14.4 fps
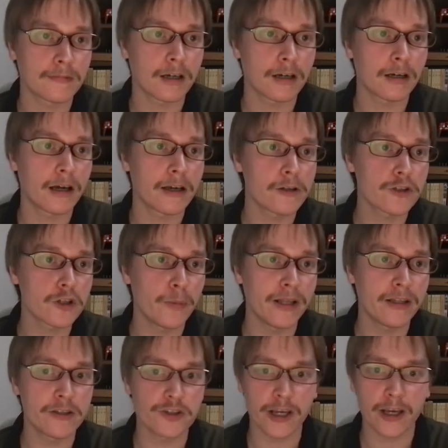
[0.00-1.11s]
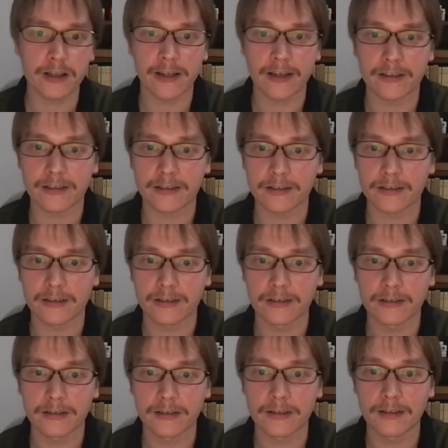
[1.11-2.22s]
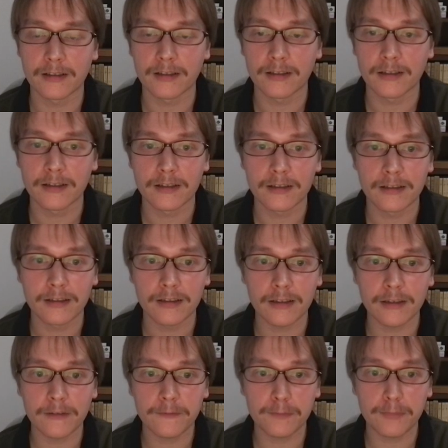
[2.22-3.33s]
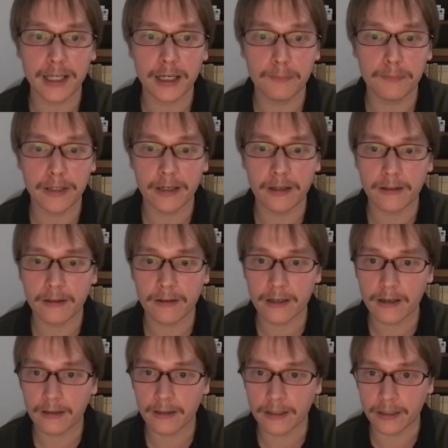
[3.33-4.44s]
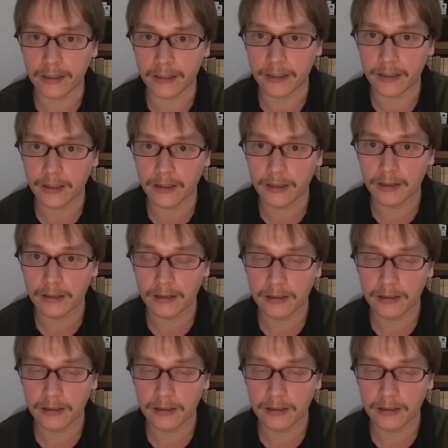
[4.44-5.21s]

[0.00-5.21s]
I also made the check that if black played thickly here,